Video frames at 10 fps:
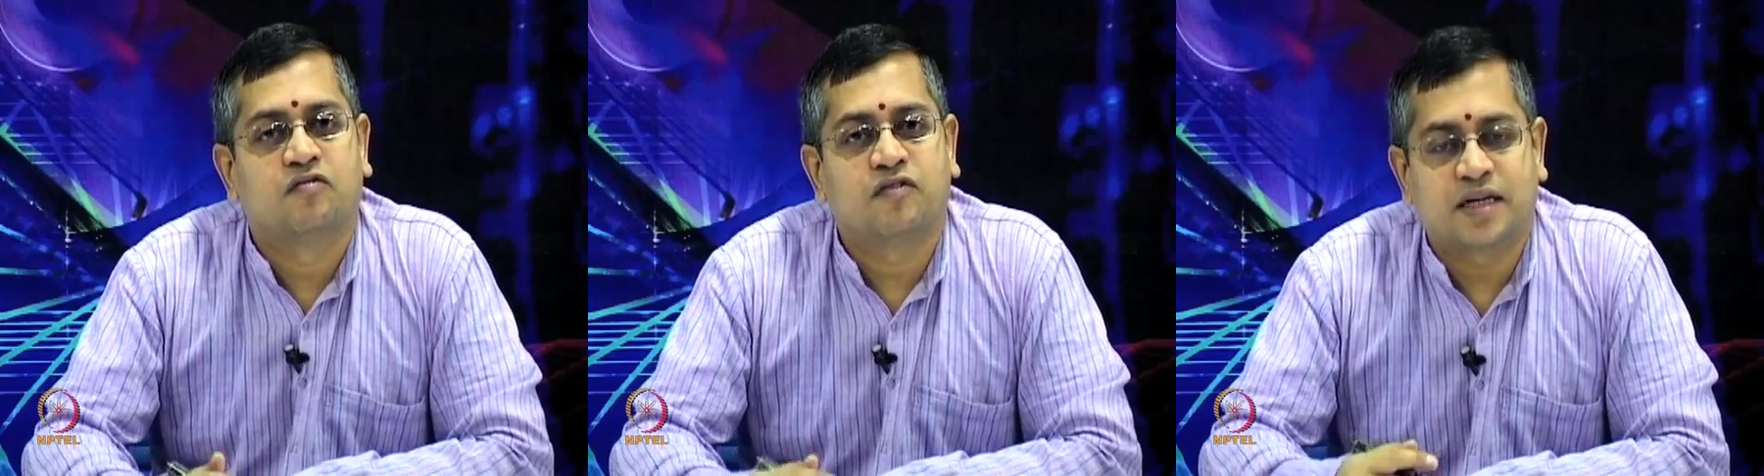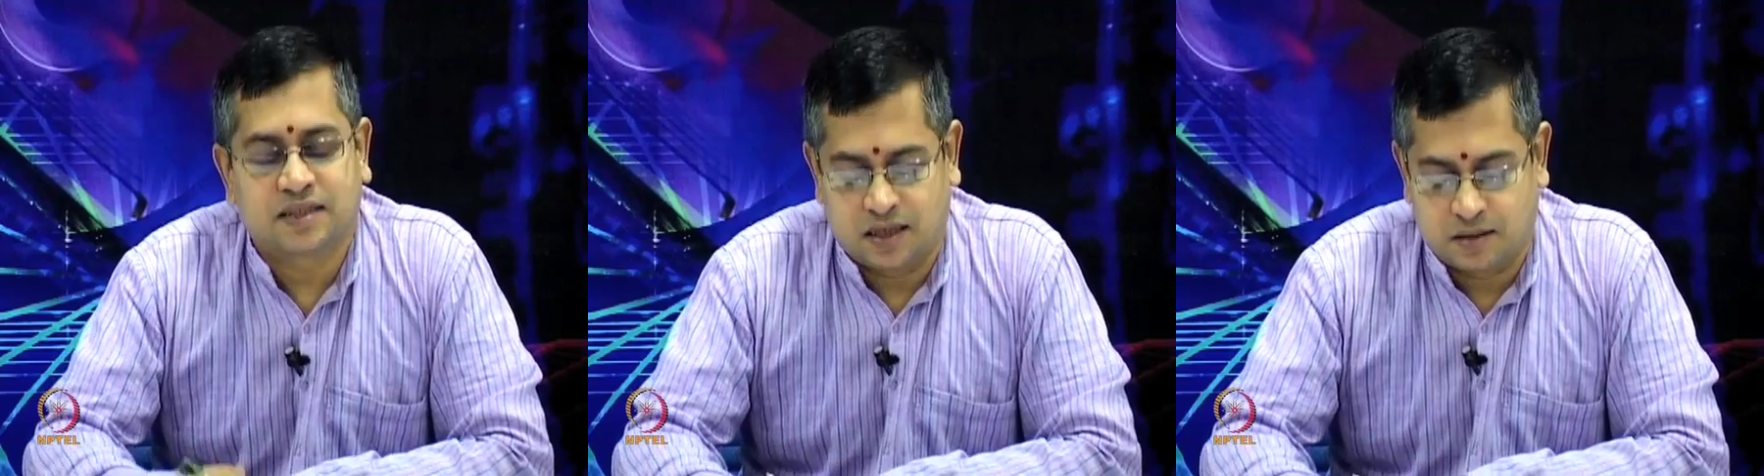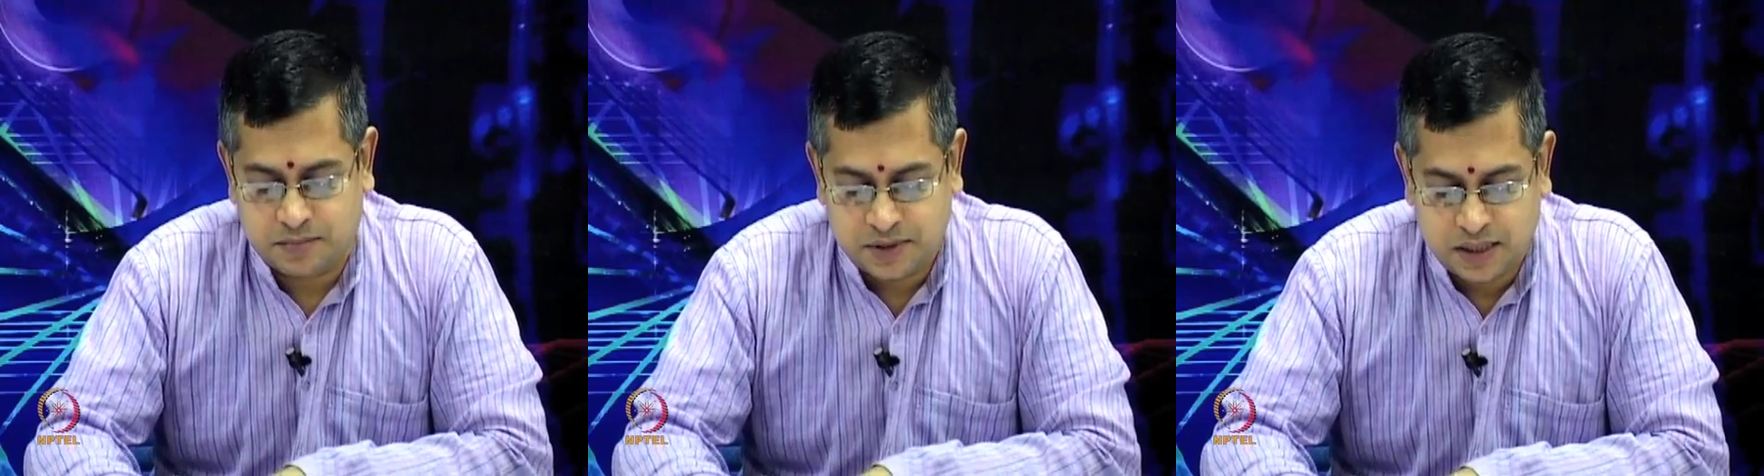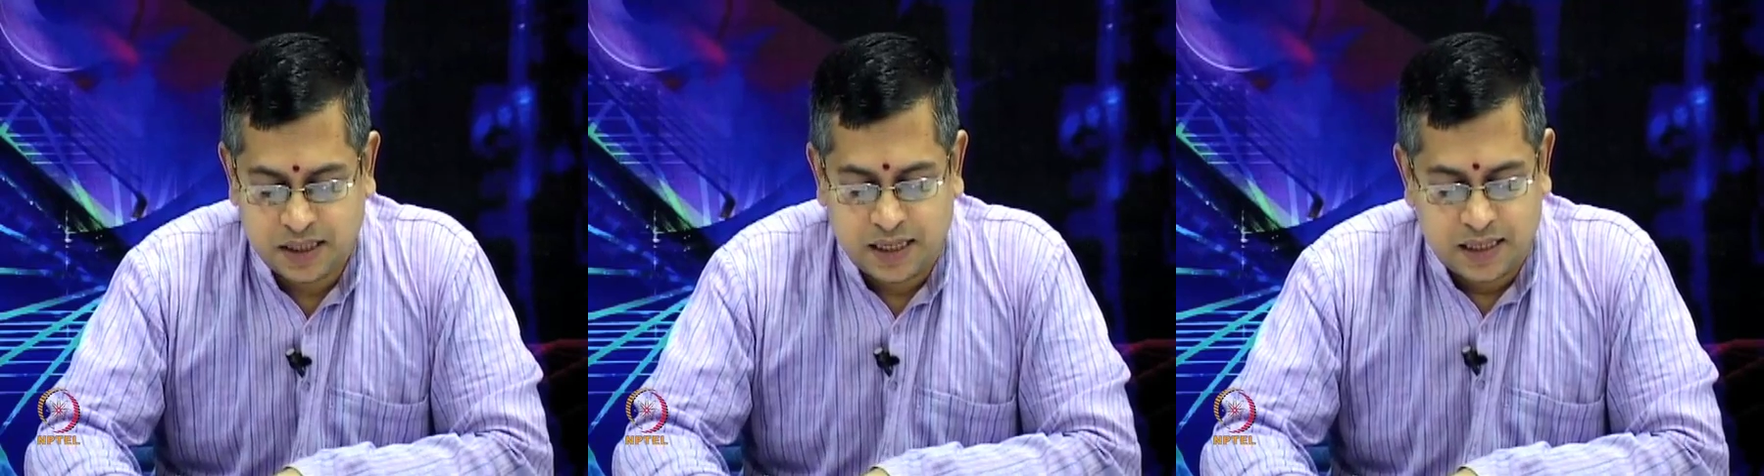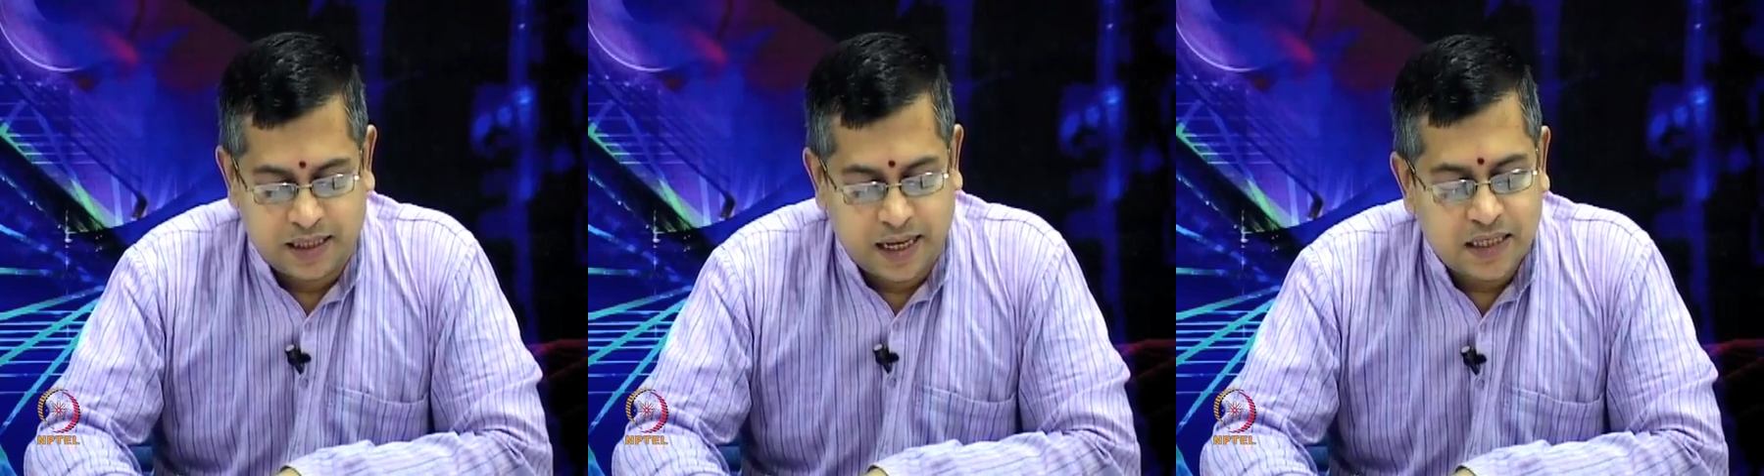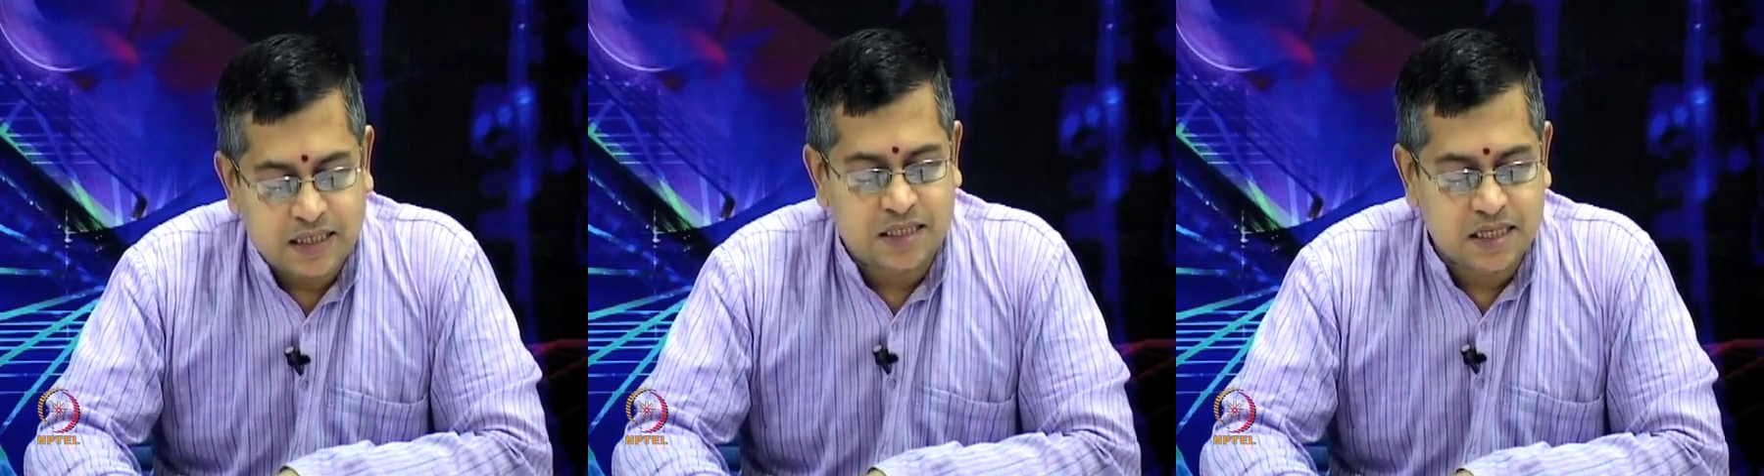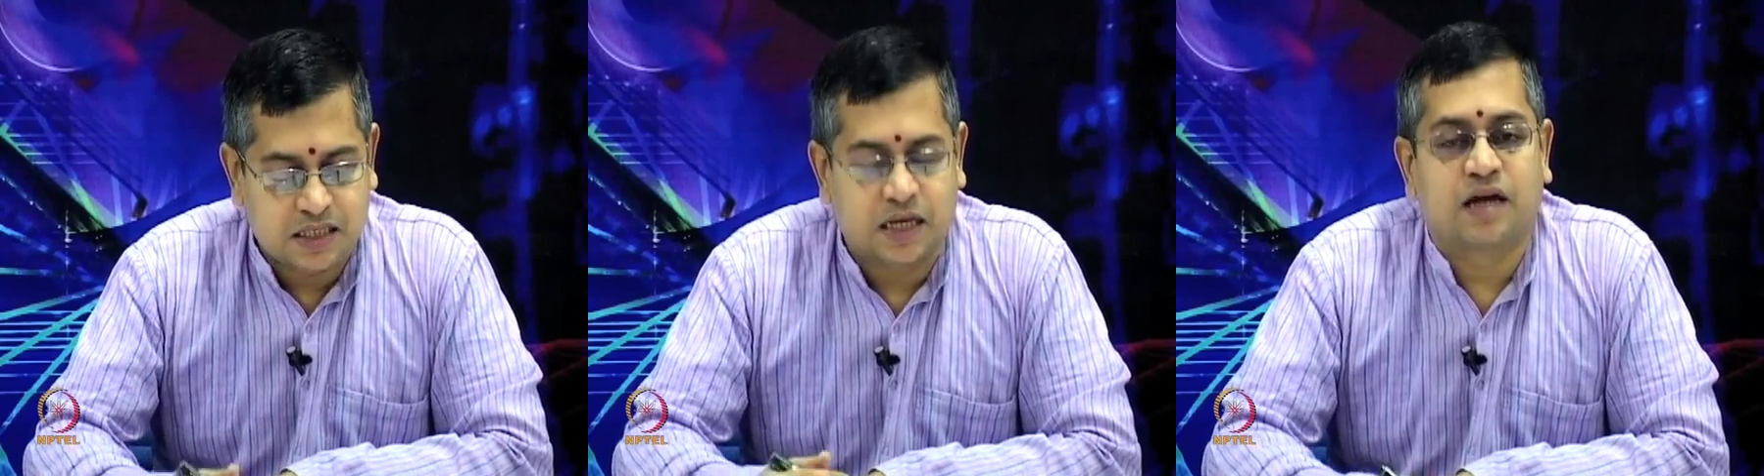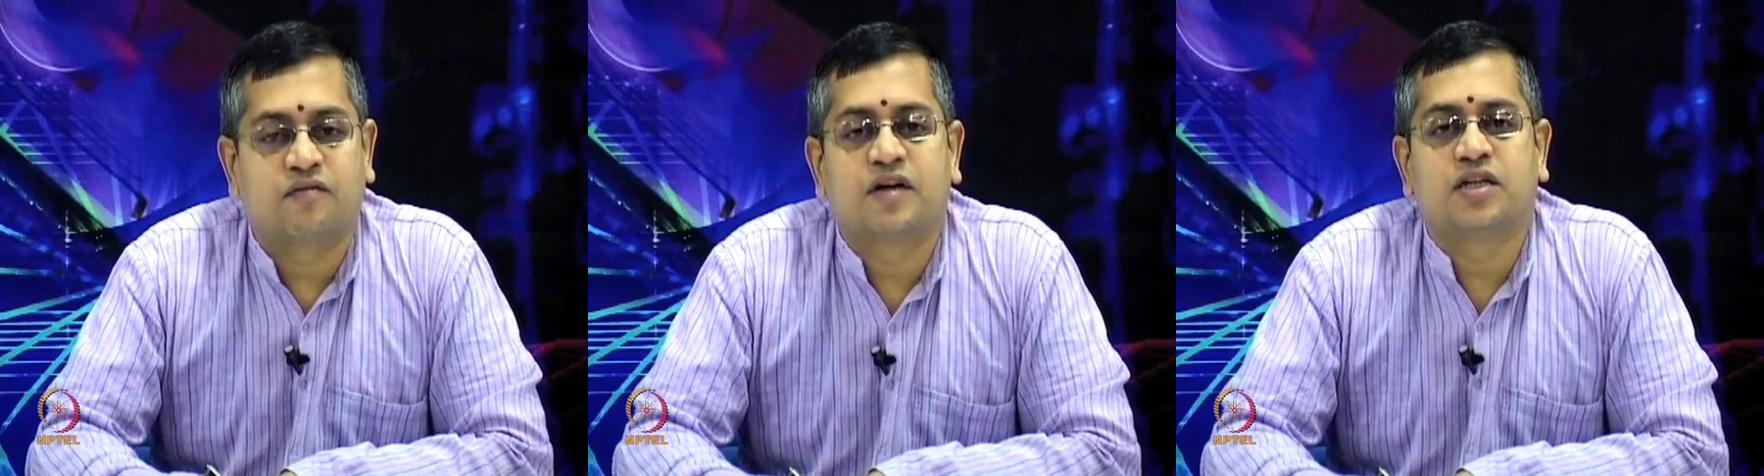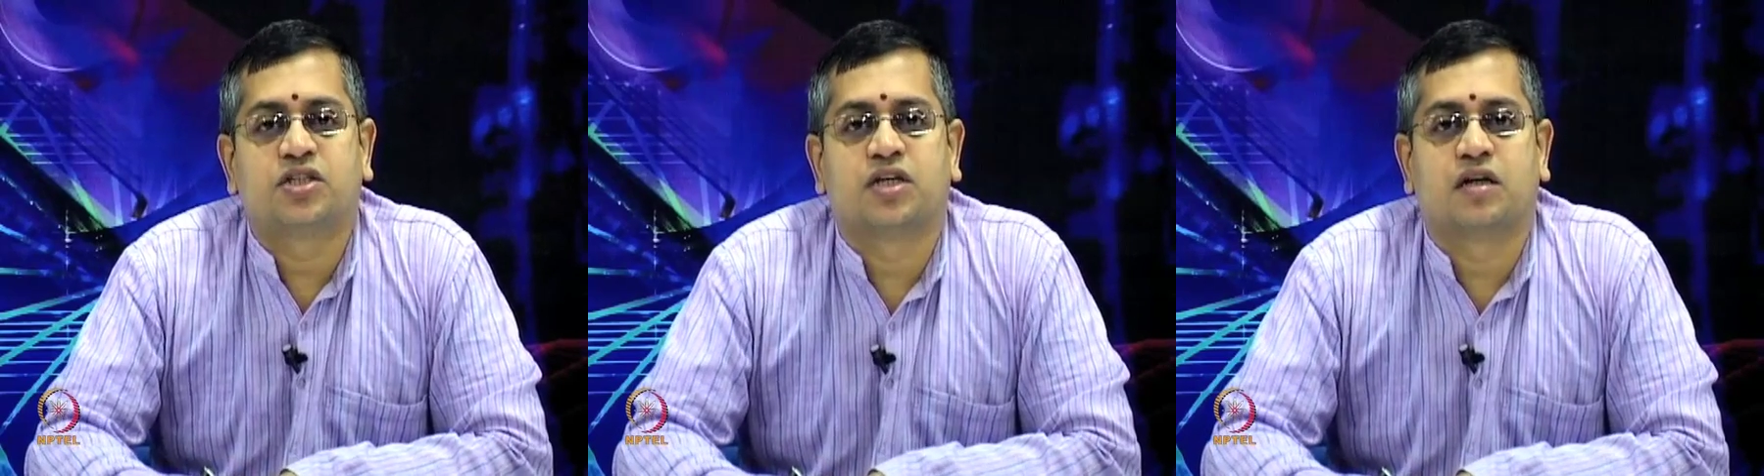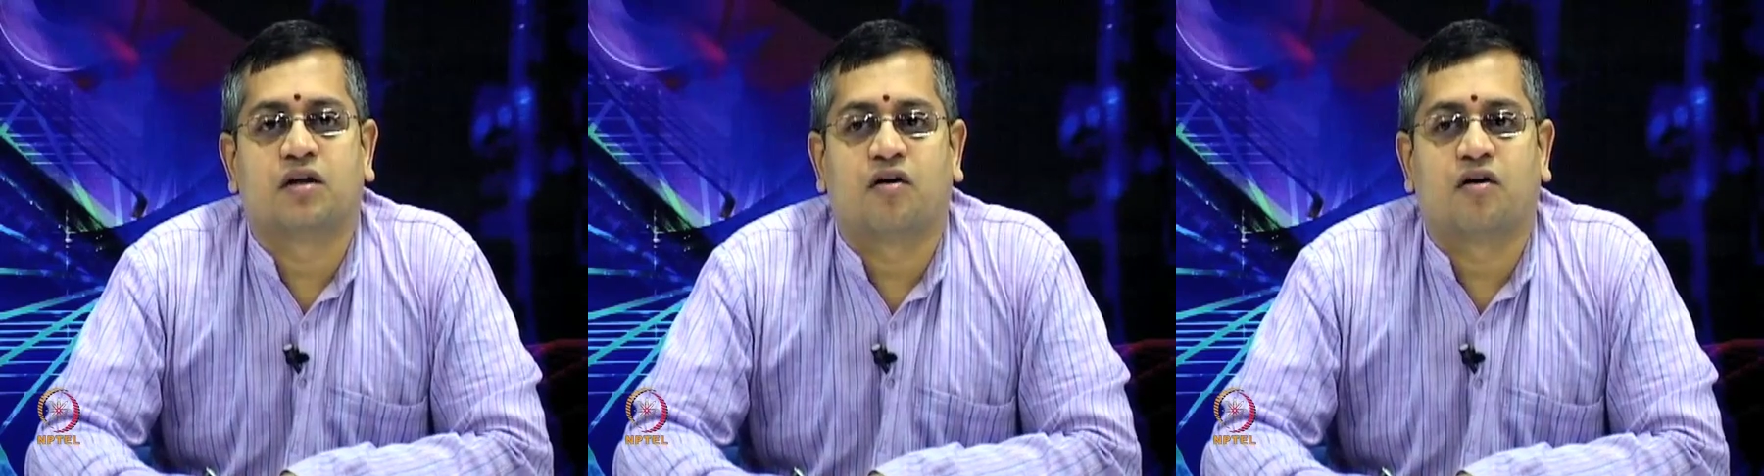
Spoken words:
For example, there is this definition